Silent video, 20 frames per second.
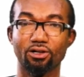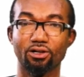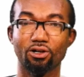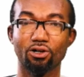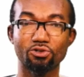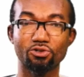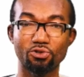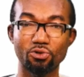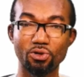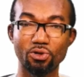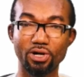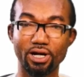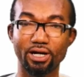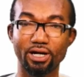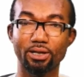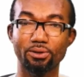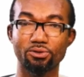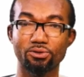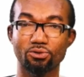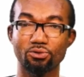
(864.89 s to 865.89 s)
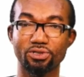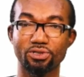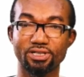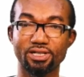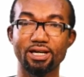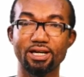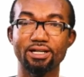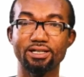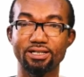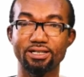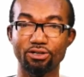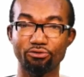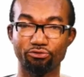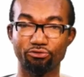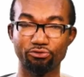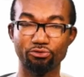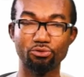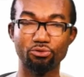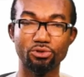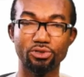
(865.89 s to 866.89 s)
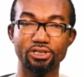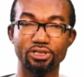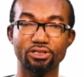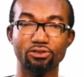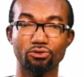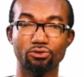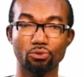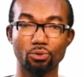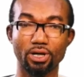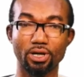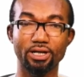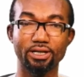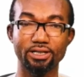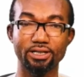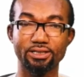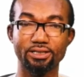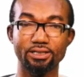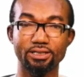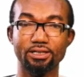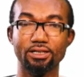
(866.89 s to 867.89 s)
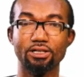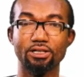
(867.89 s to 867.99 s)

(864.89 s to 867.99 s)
also helps to turn the food into energy,